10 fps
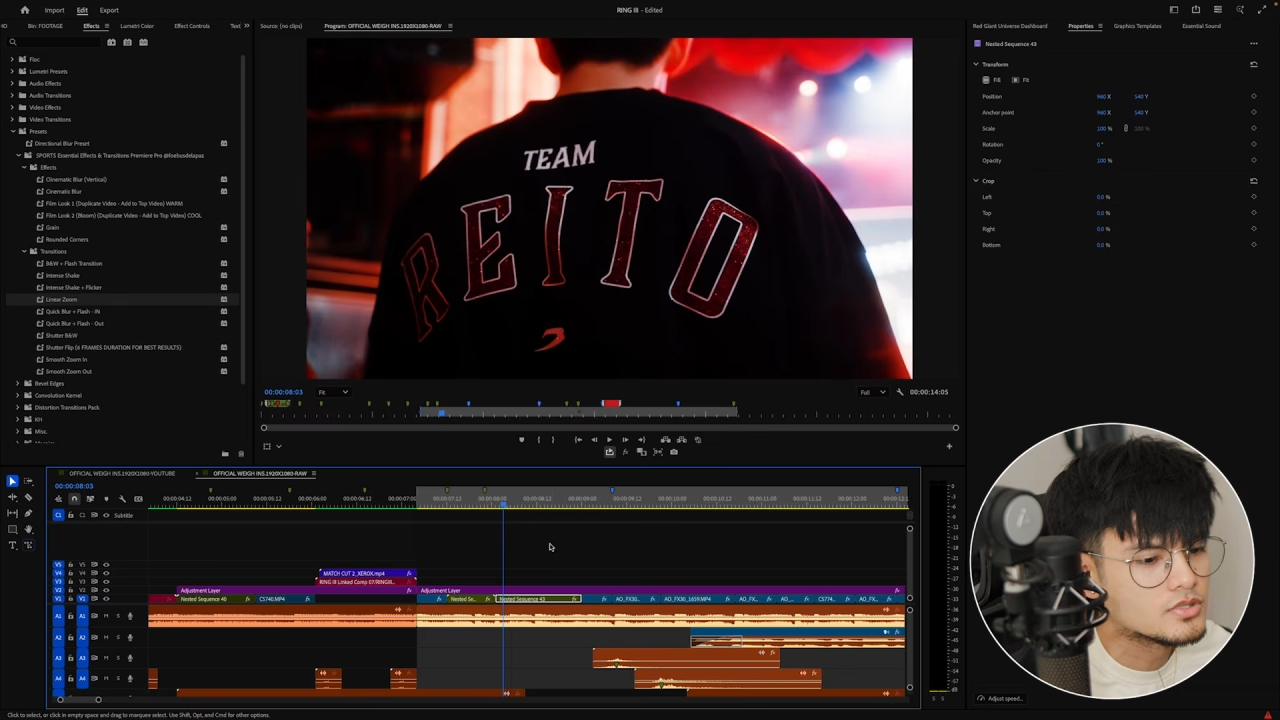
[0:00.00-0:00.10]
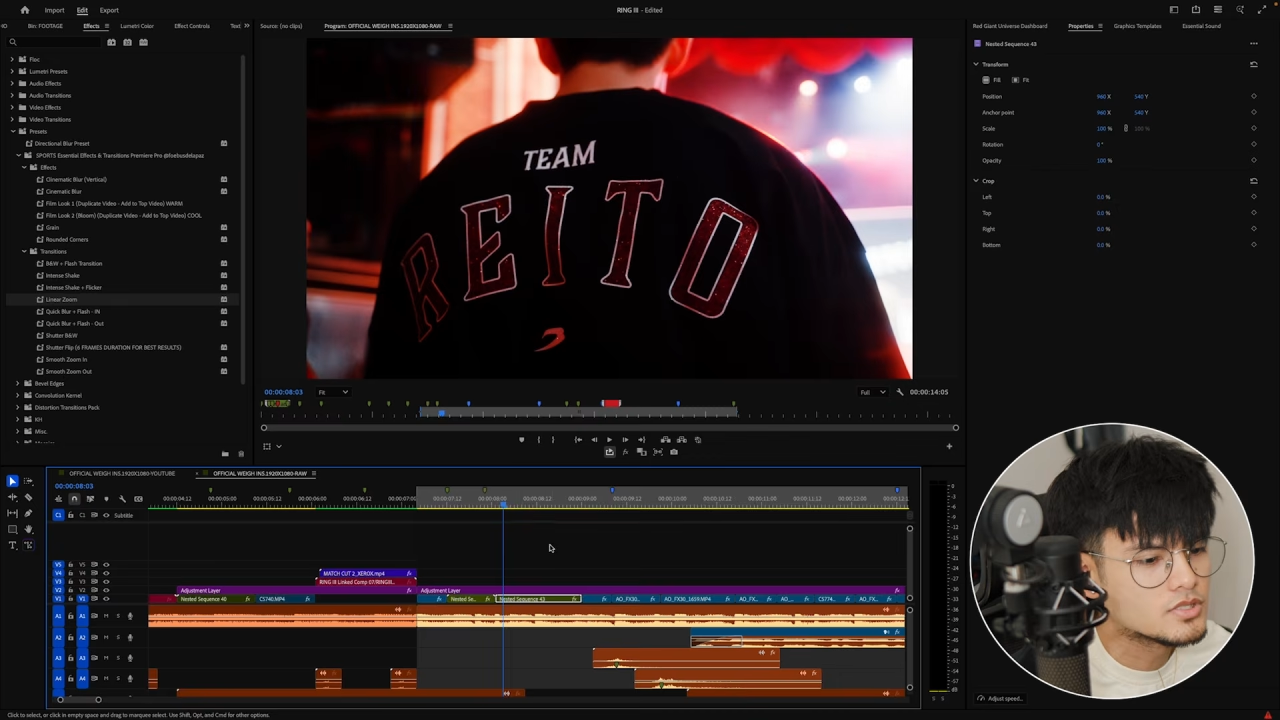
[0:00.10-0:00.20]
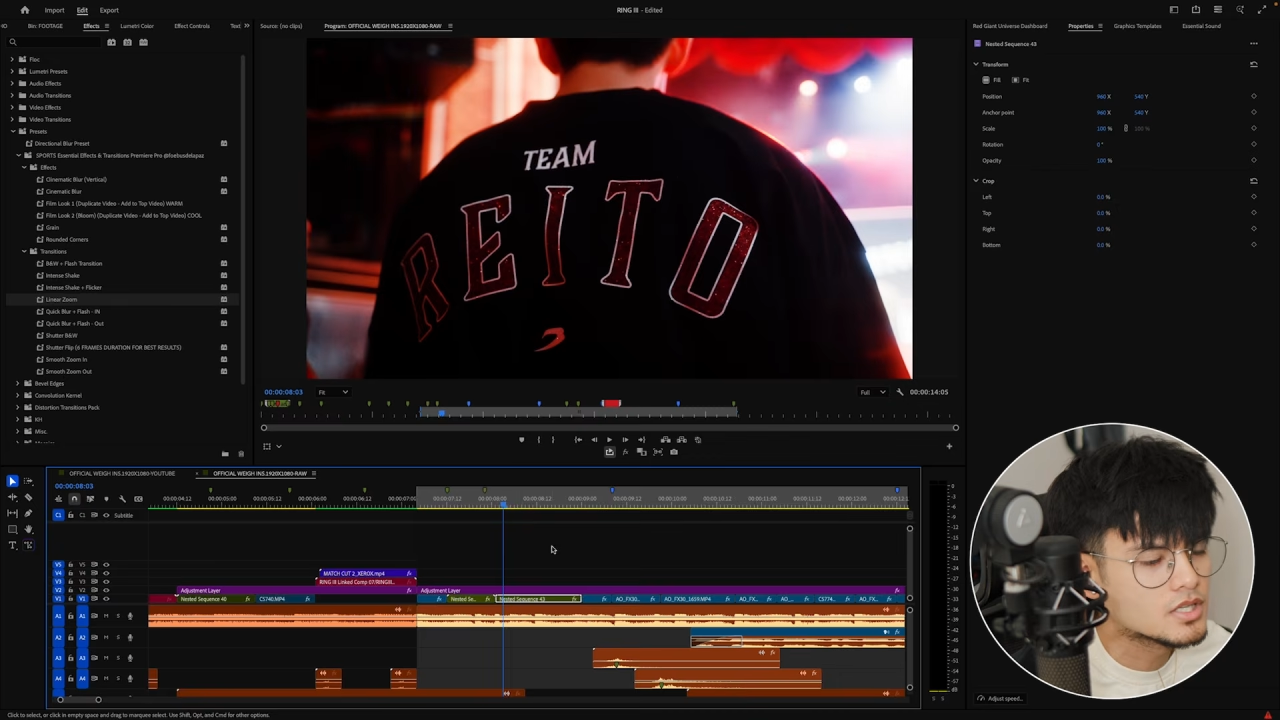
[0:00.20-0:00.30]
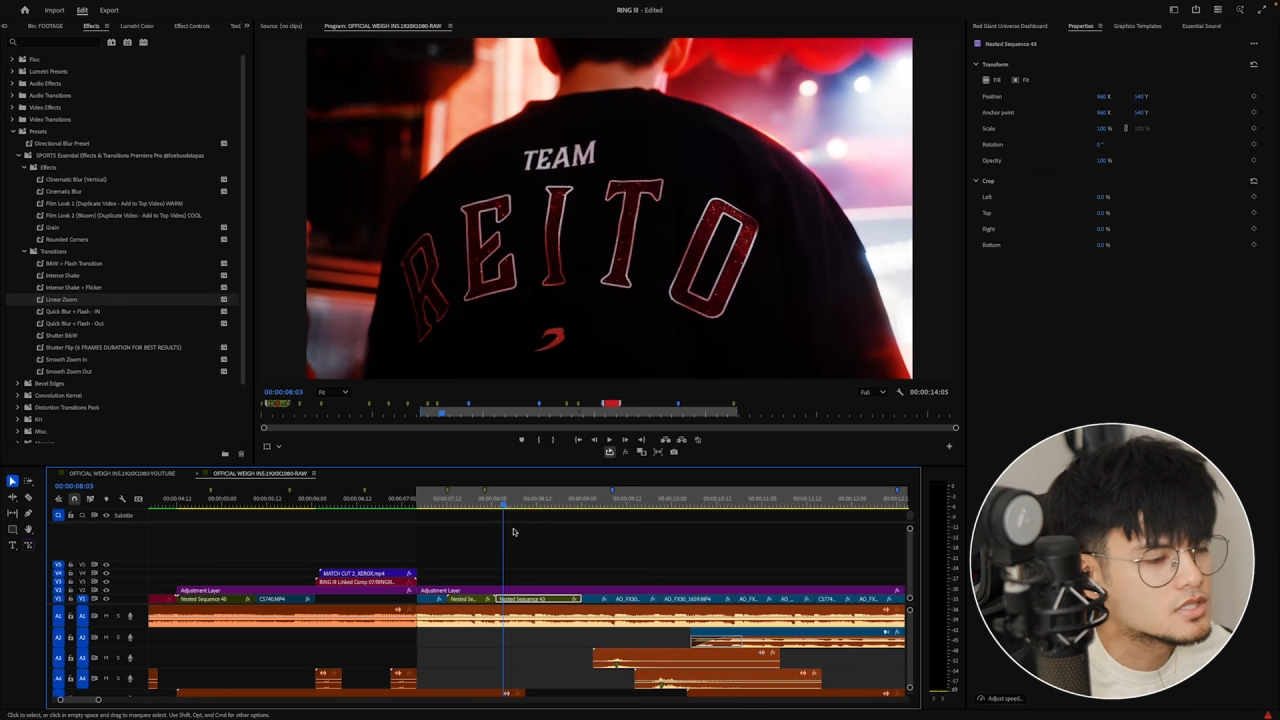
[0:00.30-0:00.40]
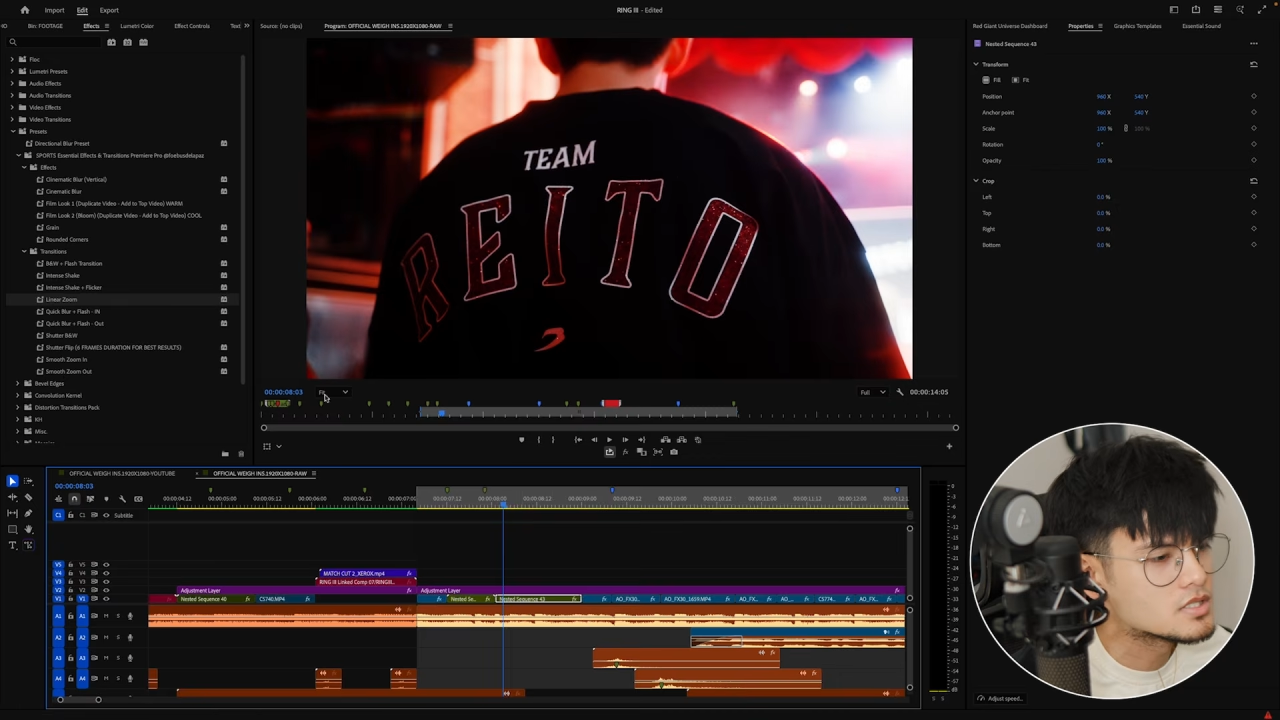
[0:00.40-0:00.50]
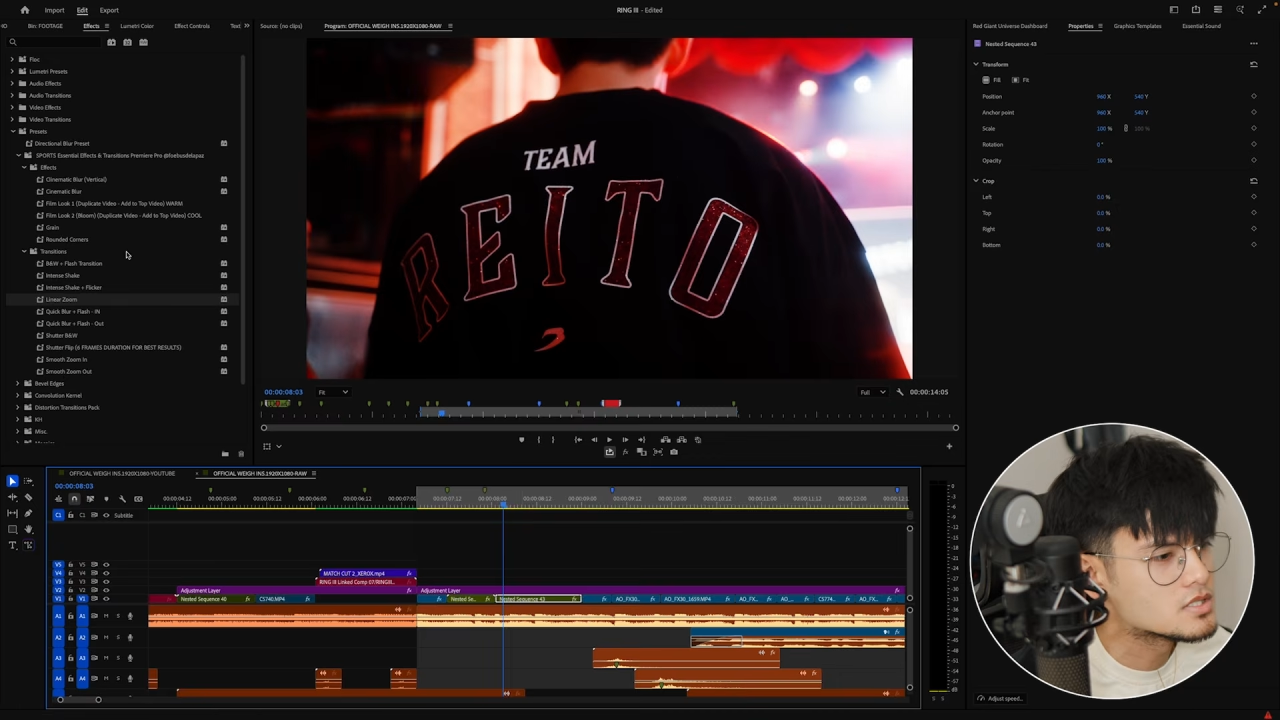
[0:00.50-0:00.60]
to take this